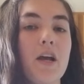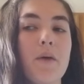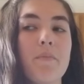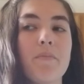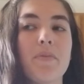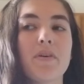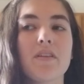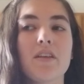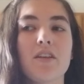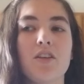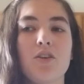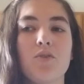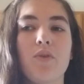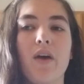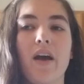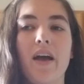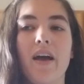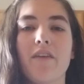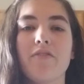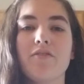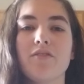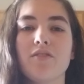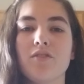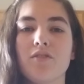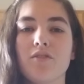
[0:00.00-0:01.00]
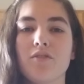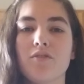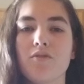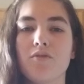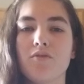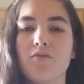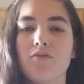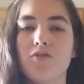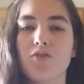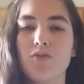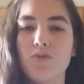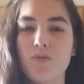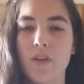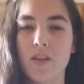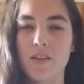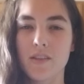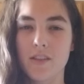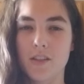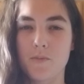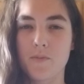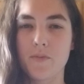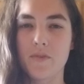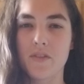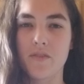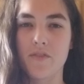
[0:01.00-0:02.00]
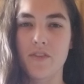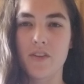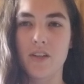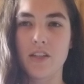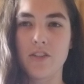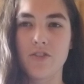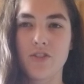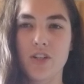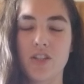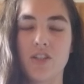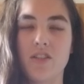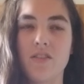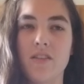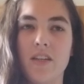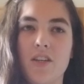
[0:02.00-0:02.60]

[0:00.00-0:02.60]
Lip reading: but like you have to do like the specific instructions.